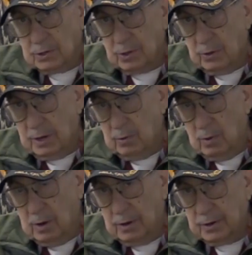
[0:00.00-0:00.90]
So he
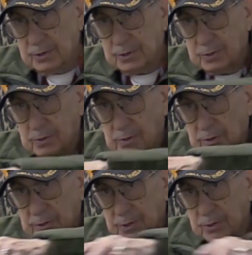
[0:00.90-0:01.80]
wanted to
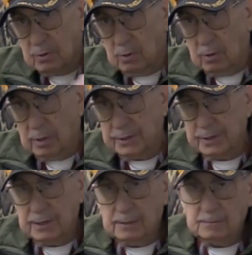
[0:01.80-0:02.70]
school us.
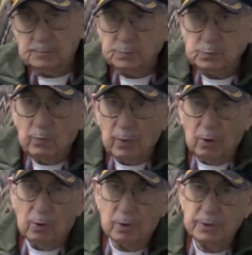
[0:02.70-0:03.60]

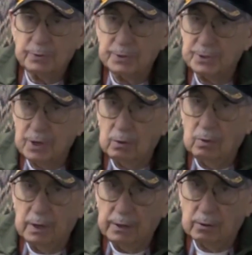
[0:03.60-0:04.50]
The horse was so
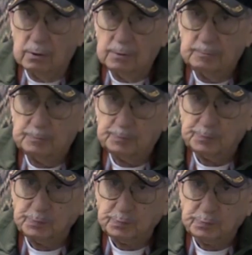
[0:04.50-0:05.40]
little,
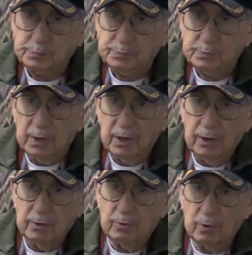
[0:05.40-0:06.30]

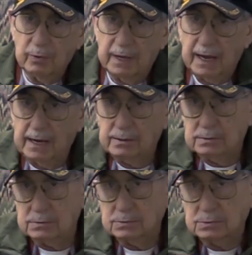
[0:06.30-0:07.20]
he drew the
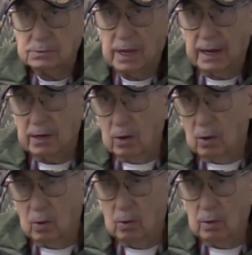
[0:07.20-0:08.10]
eight
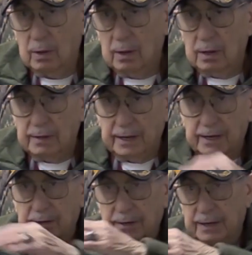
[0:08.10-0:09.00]
hole.
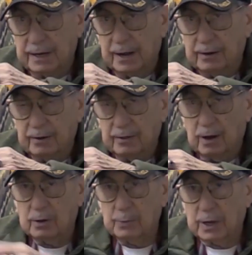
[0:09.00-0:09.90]
He could get under
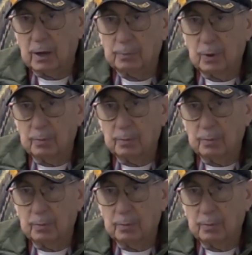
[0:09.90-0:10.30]
there. We got